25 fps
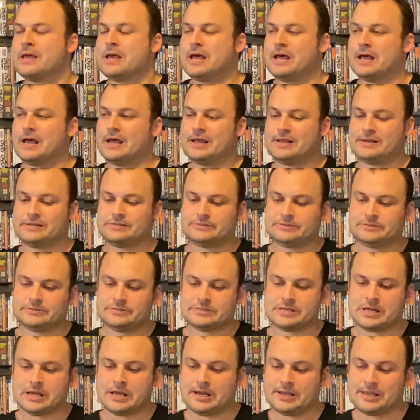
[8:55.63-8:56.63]
and
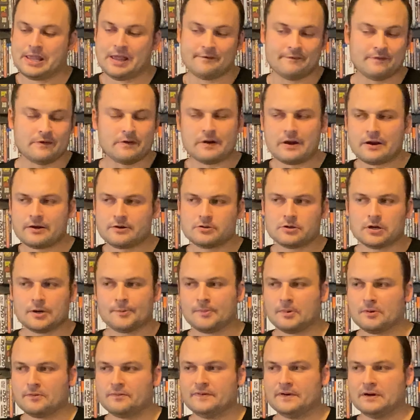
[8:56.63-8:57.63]
uh, yeah very
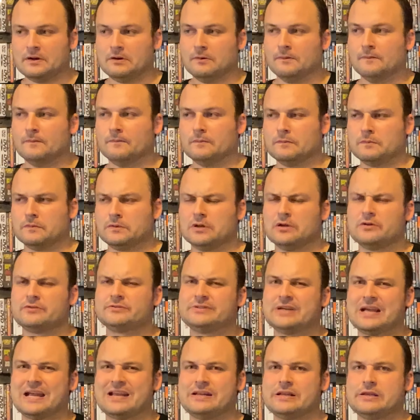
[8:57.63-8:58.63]
enjoyable film lon
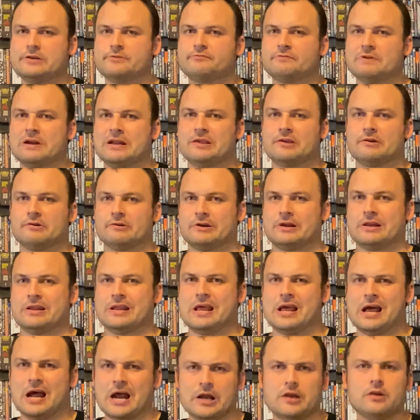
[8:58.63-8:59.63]
chaney is really good in
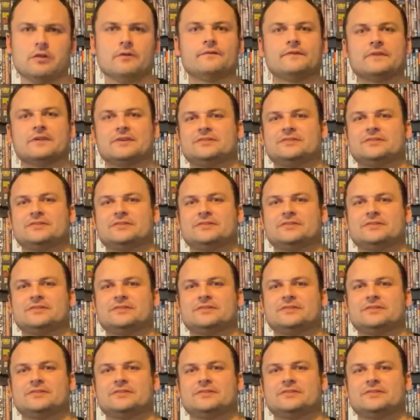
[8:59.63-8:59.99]
there. i love the